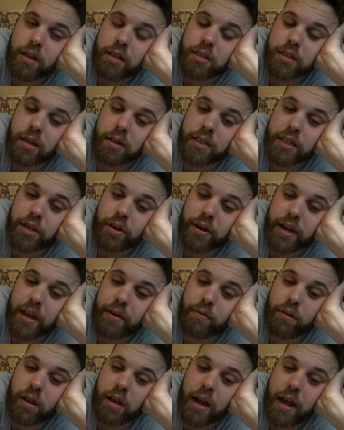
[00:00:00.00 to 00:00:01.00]
So I was like,
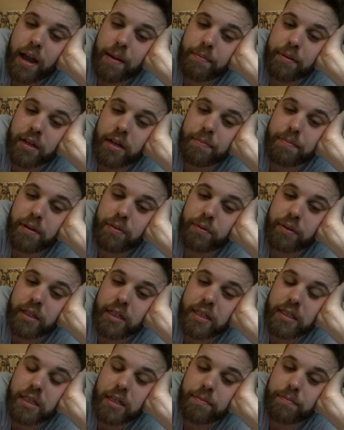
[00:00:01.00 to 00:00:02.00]
okay, well, I'm going to be
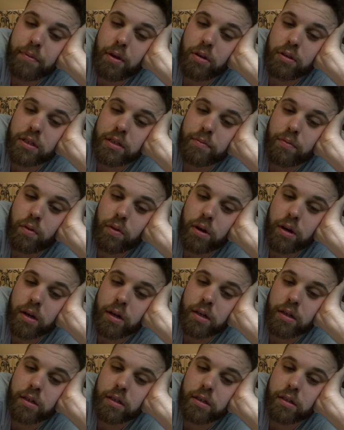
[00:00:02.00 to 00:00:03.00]
released in
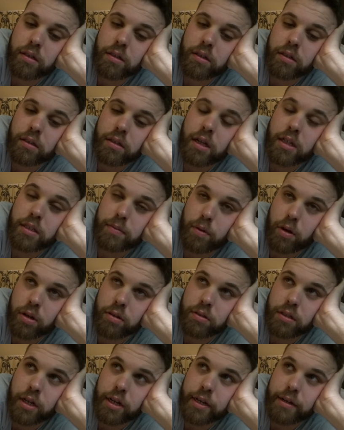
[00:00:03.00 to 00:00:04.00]
Baltimore. Not
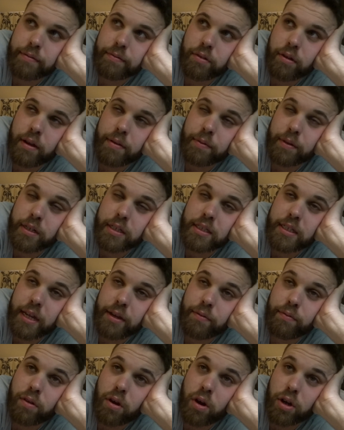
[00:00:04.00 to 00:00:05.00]
tomorrow, sorry. Don't have anywhere to
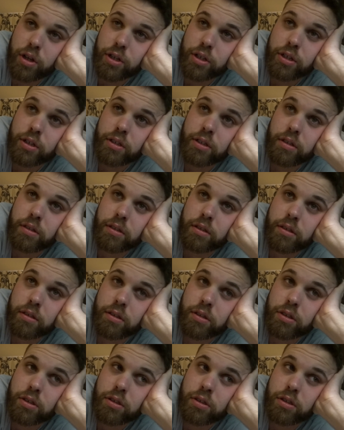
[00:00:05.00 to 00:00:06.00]
stay on
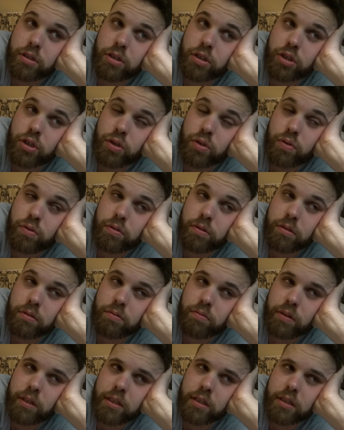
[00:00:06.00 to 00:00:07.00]

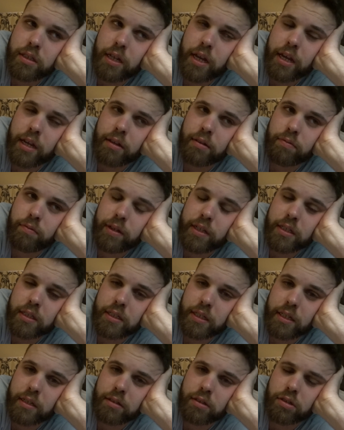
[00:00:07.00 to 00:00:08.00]
Tuesday.
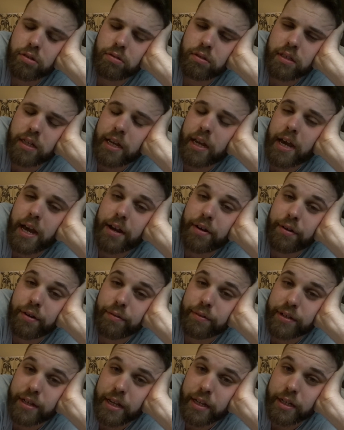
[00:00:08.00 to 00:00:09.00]
I don't know
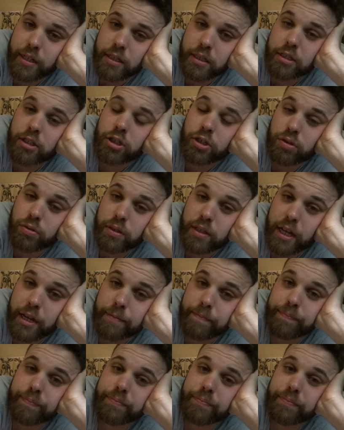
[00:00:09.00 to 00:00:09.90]
what day it is. Tuesday.